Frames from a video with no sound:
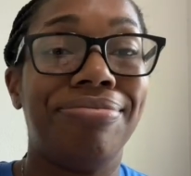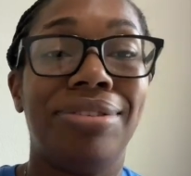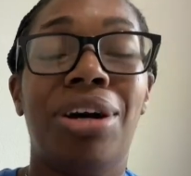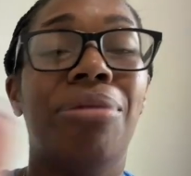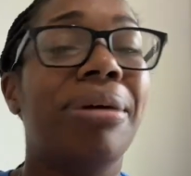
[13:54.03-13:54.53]

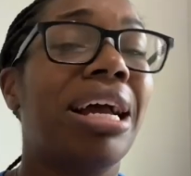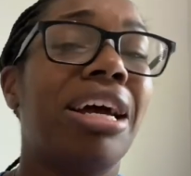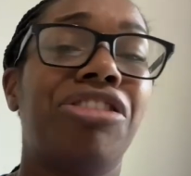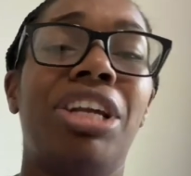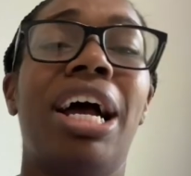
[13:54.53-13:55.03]
oh my
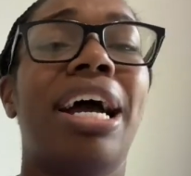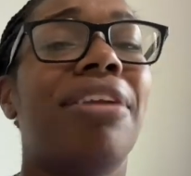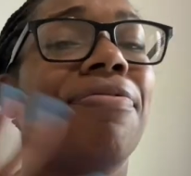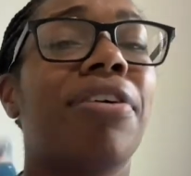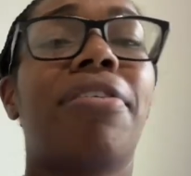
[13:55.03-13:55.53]
gosh, now I got
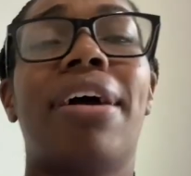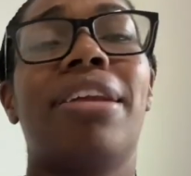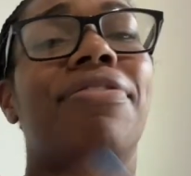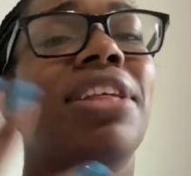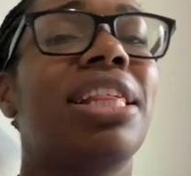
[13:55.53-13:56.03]
to figure out
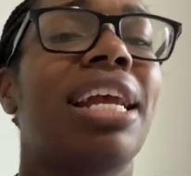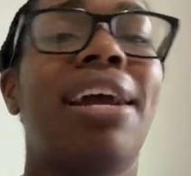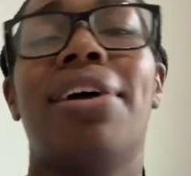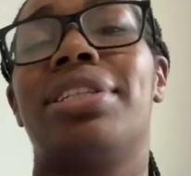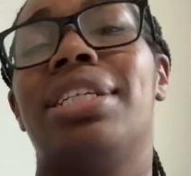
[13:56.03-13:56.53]
if this
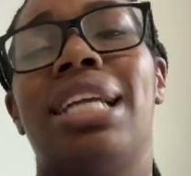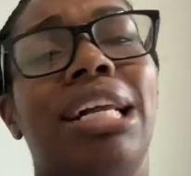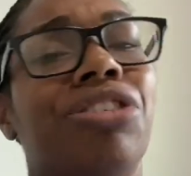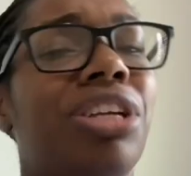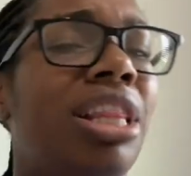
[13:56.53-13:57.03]
account's
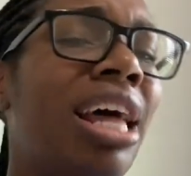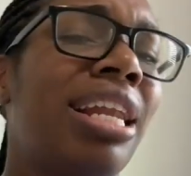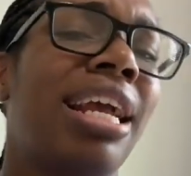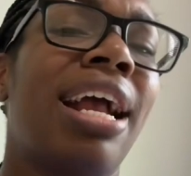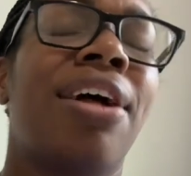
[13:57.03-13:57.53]
attached to that
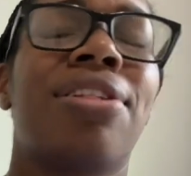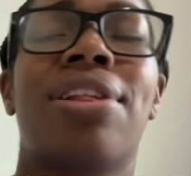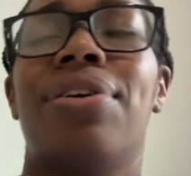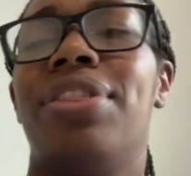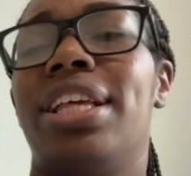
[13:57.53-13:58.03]
account,
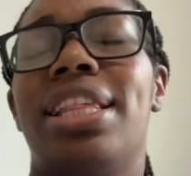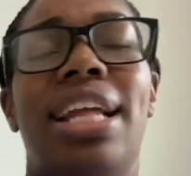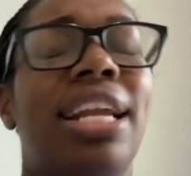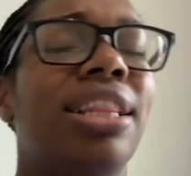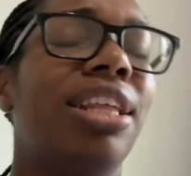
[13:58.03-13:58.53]
so this,
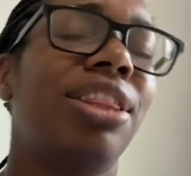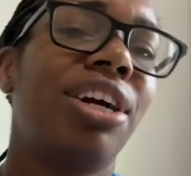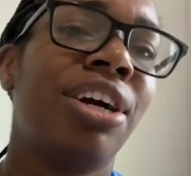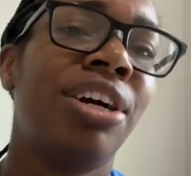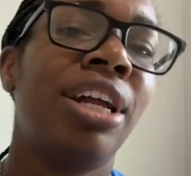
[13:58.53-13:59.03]
that, and the
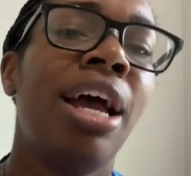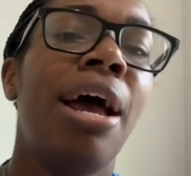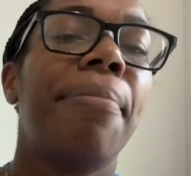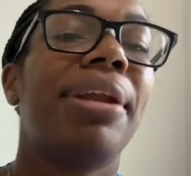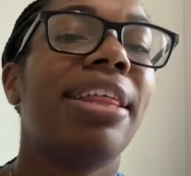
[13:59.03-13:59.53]
third.
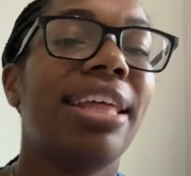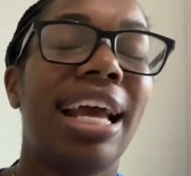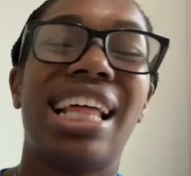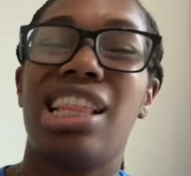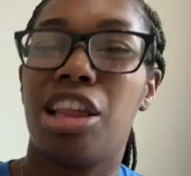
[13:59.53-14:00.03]
But I think
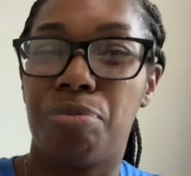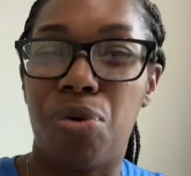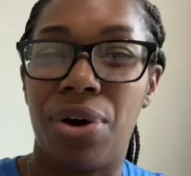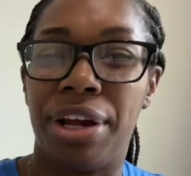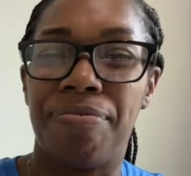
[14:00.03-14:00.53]
at this
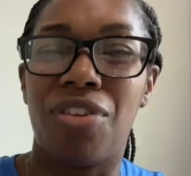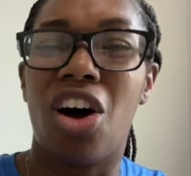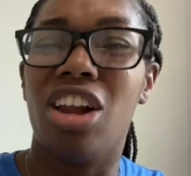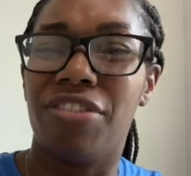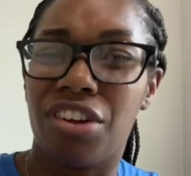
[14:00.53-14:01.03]
point,
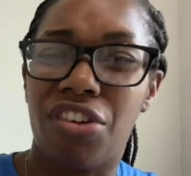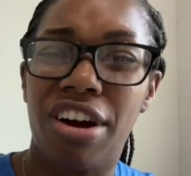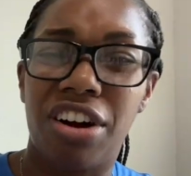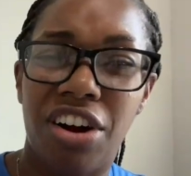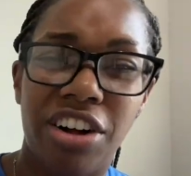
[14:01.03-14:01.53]
all of the
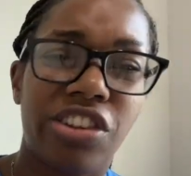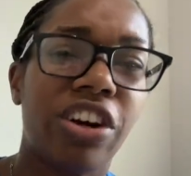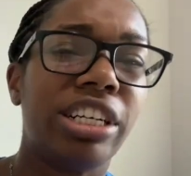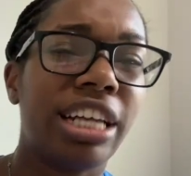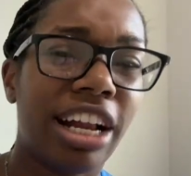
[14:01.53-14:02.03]
credit cards are
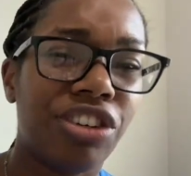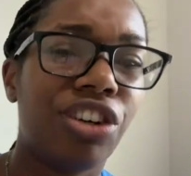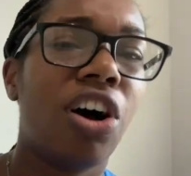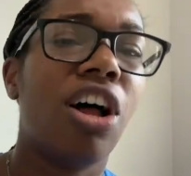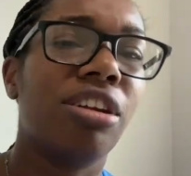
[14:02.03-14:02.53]
attached
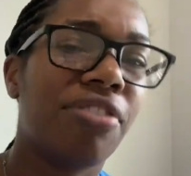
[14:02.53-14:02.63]
to all of